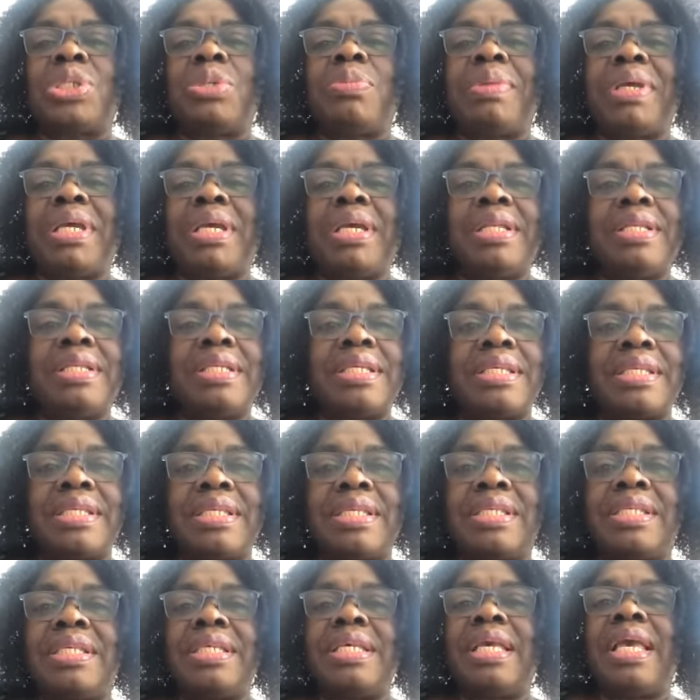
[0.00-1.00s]
You begin to
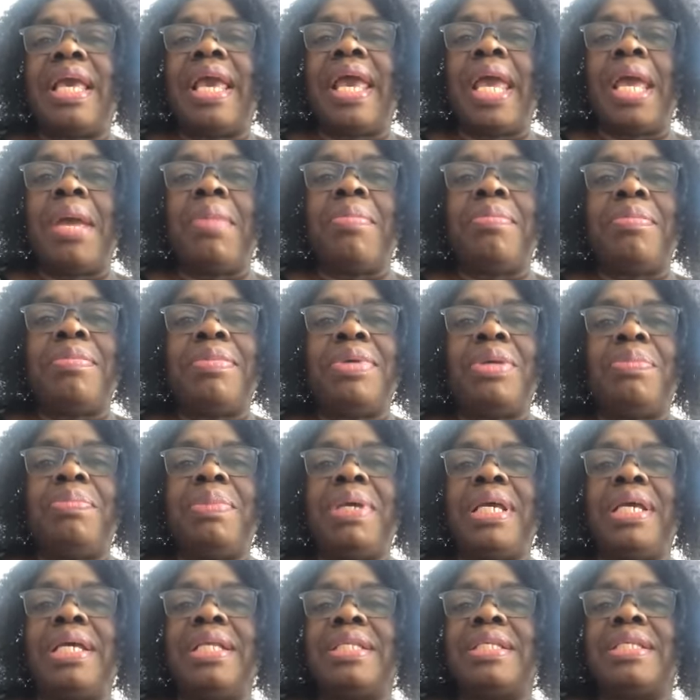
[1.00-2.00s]
see him. You
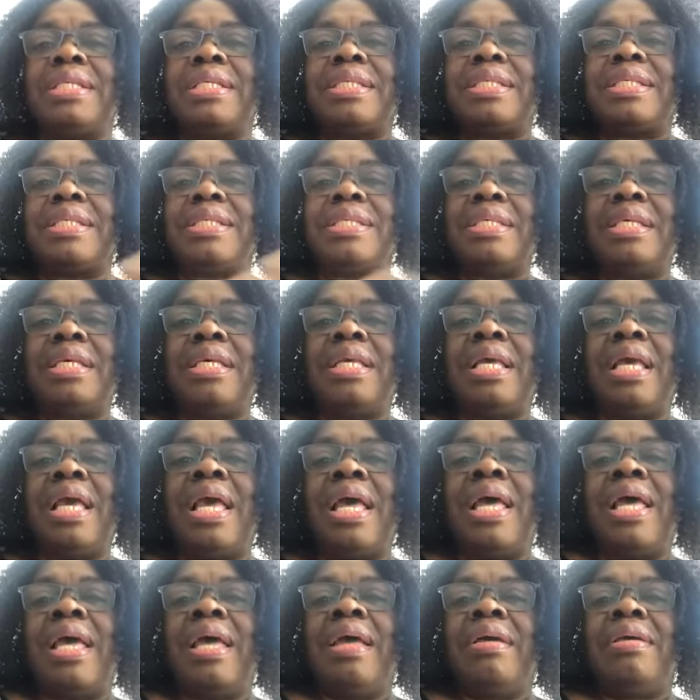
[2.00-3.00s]
begin to see,
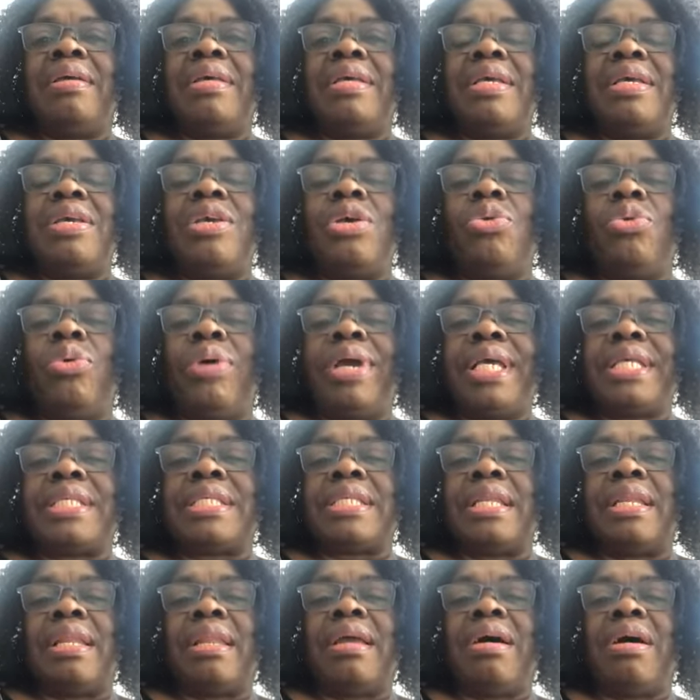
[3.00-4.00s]
you know,
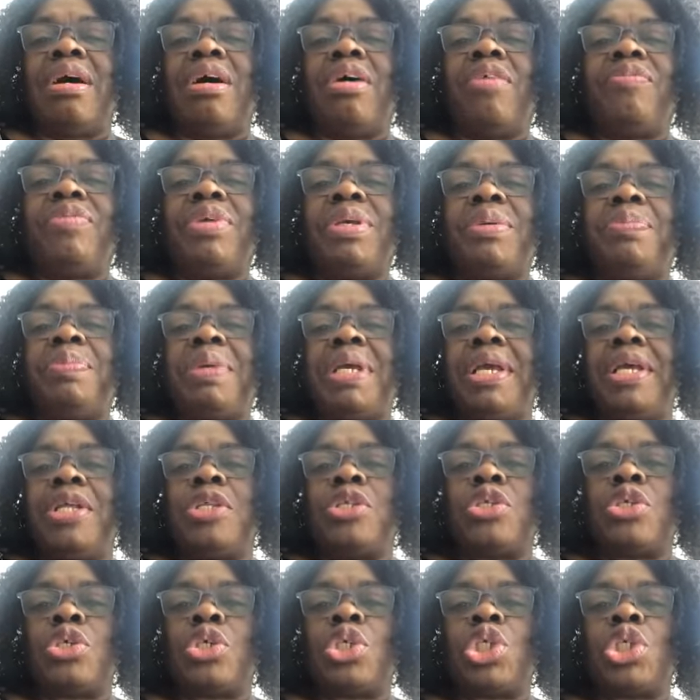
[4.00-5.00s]
his love. He
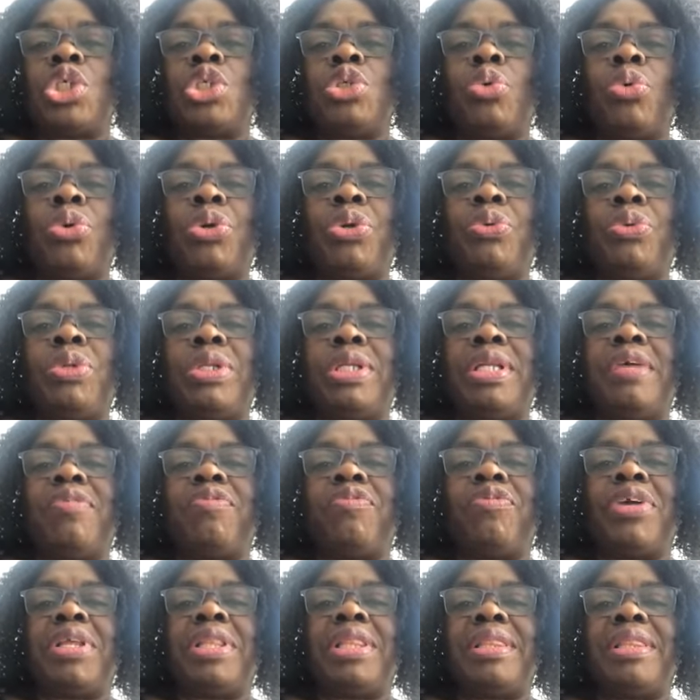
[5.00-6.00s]
begins to show you
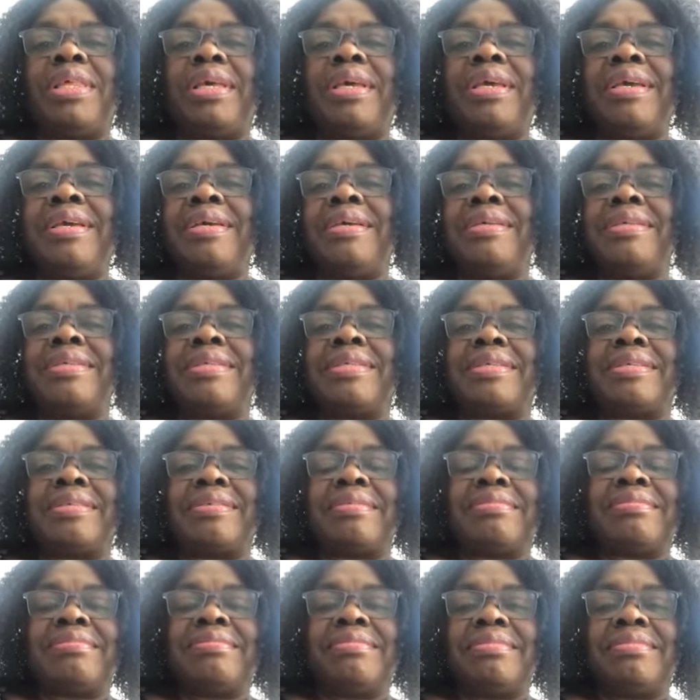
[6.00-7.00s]
different things.